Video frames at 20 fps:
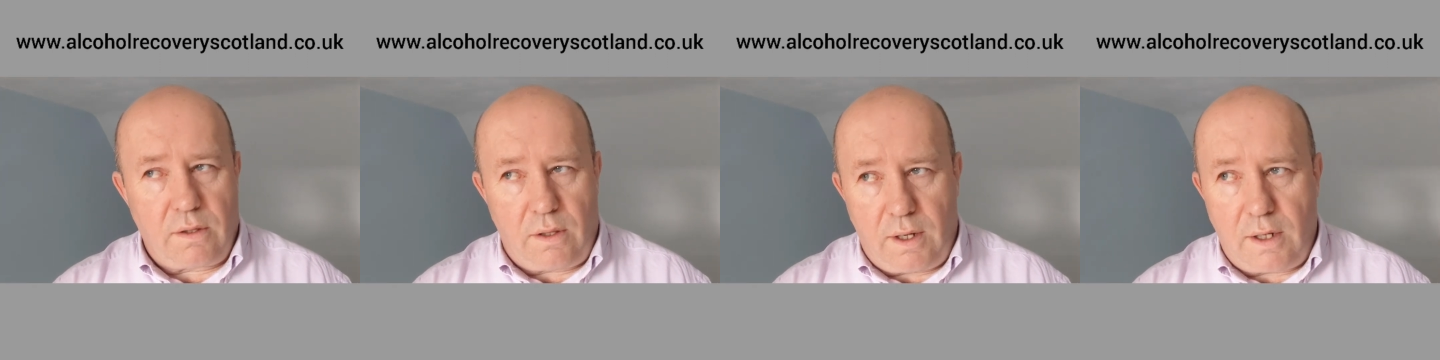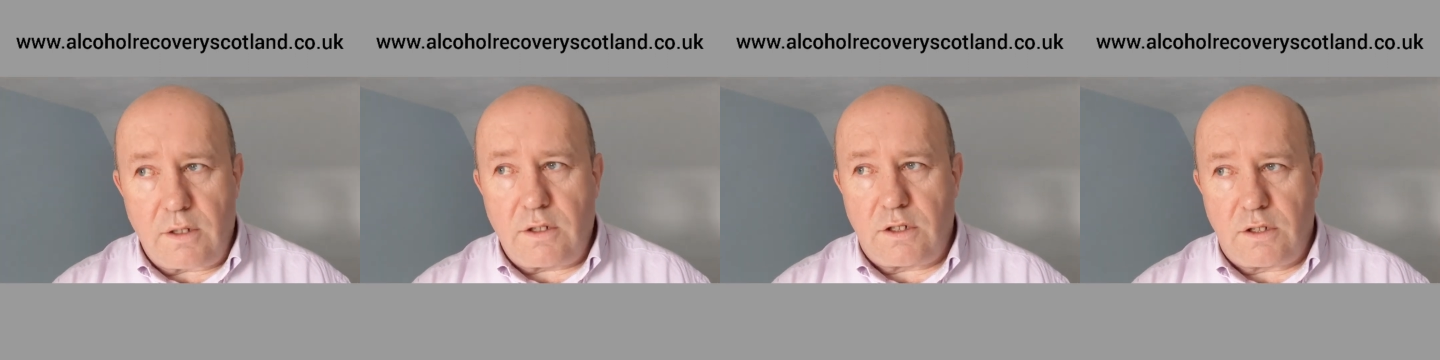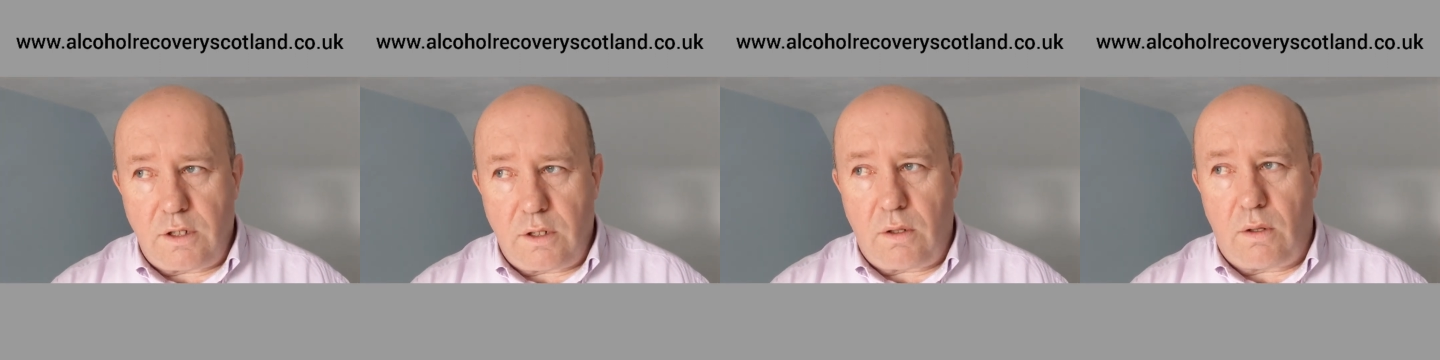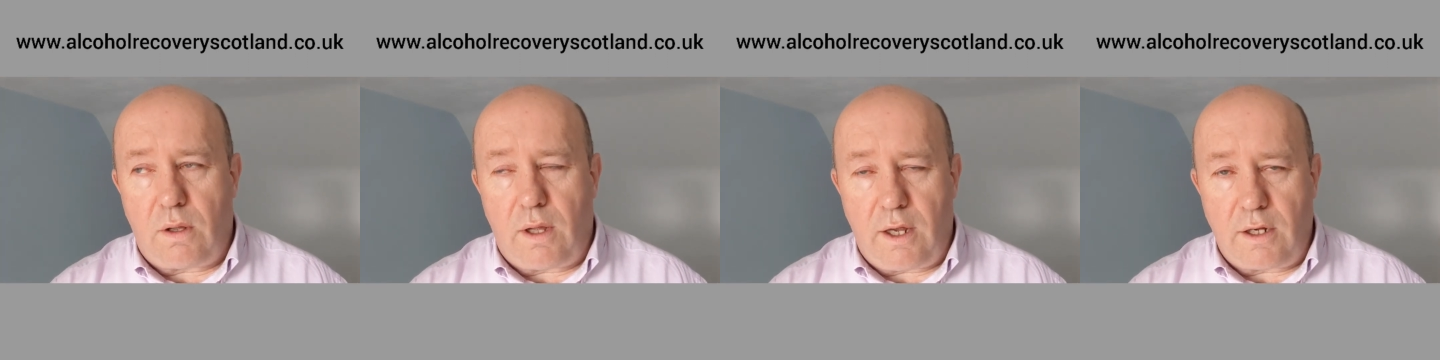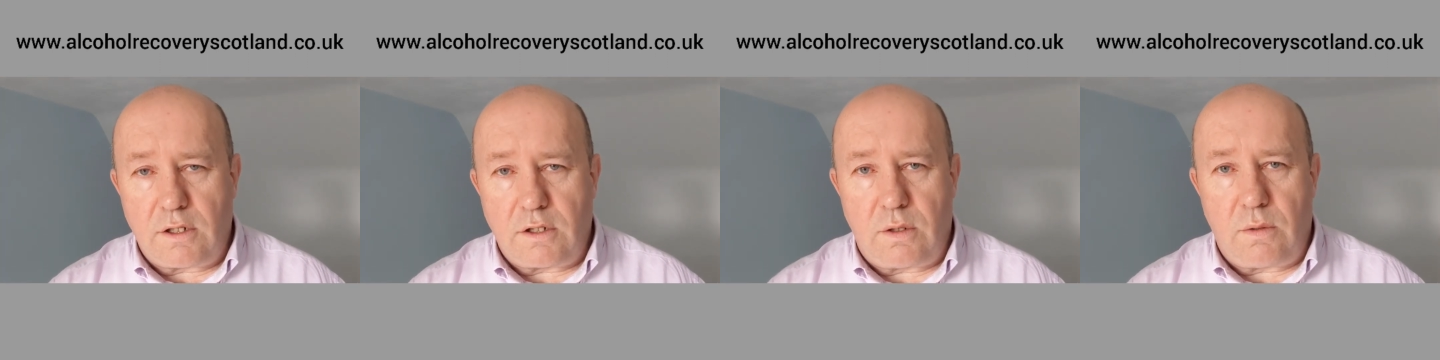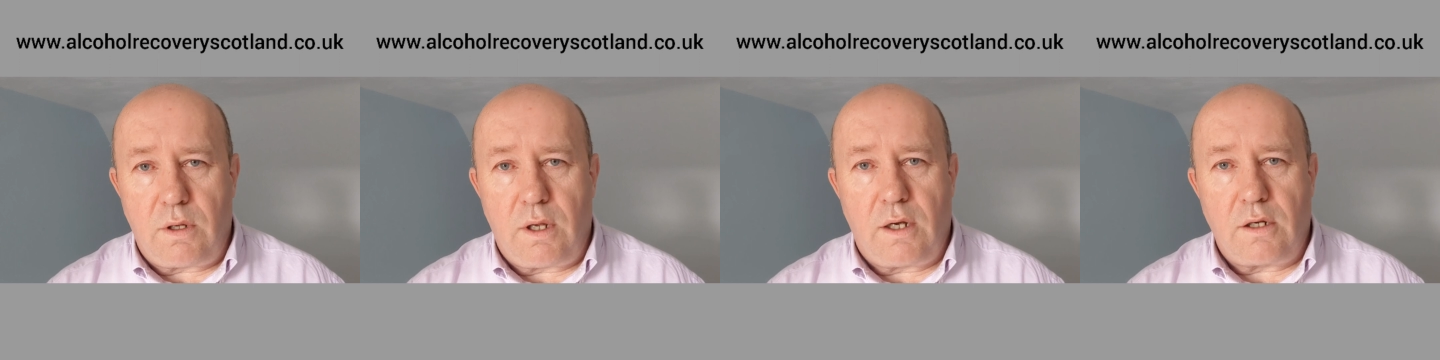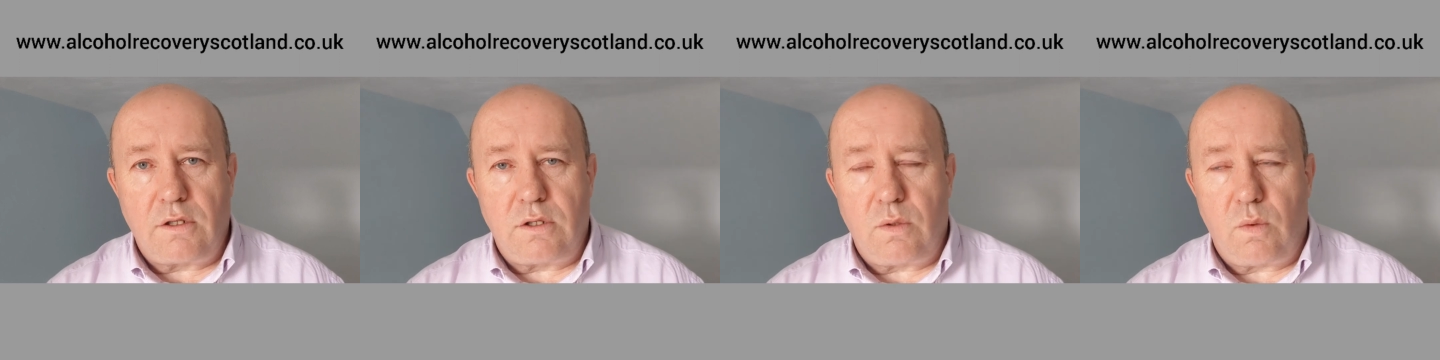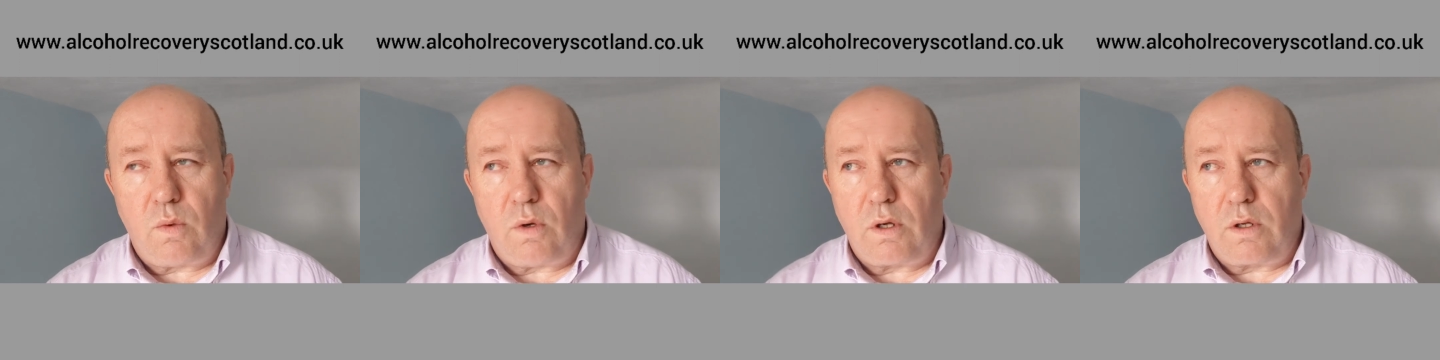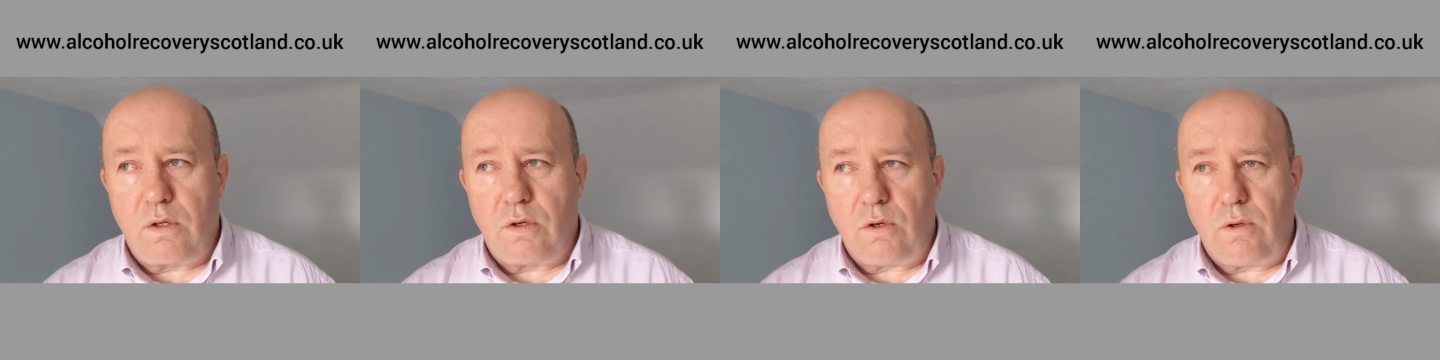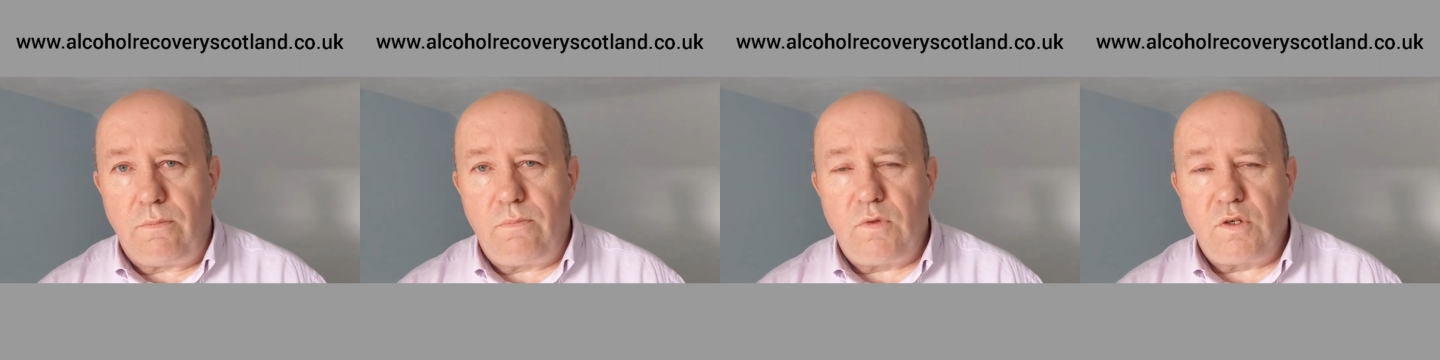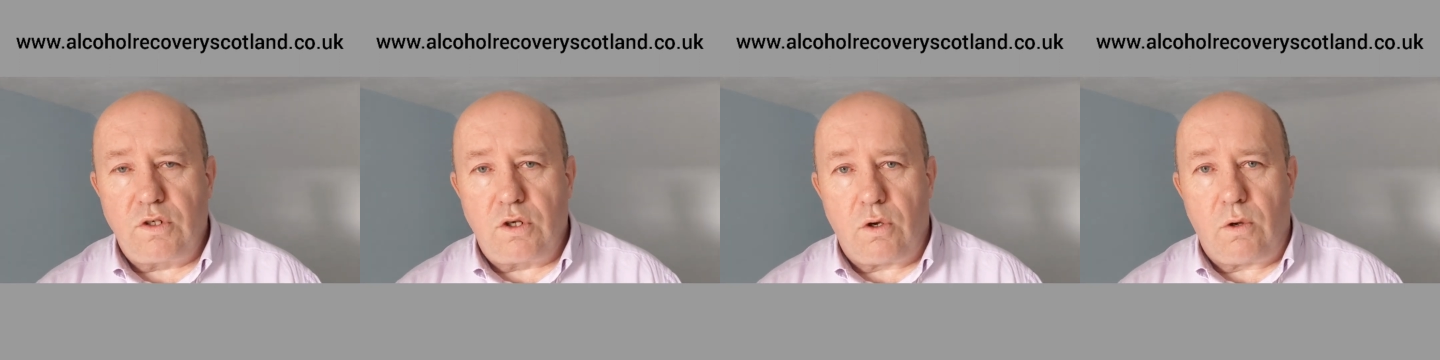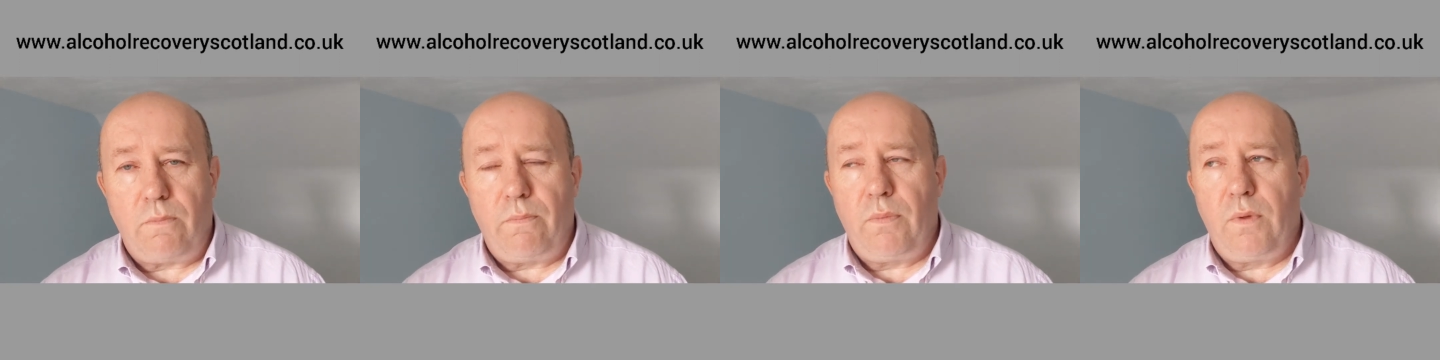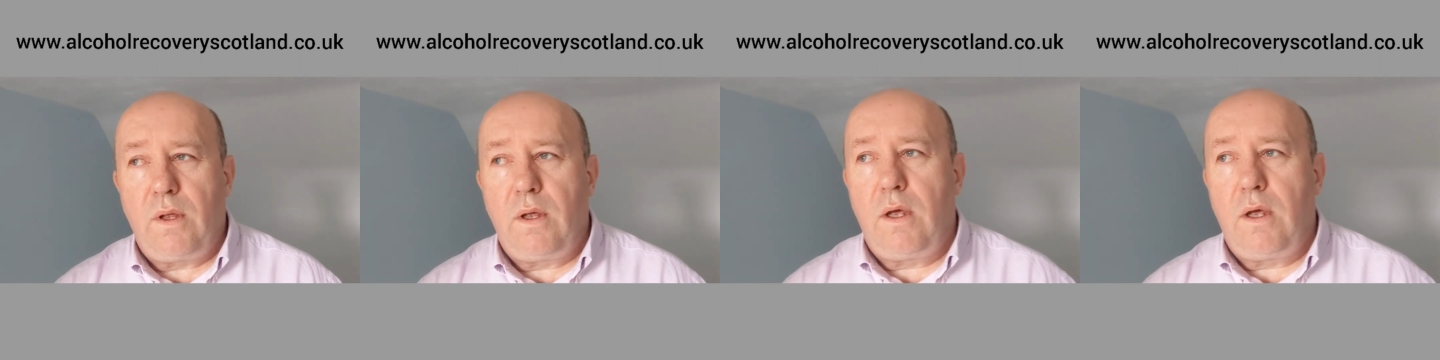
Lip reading: That still has to work through. So,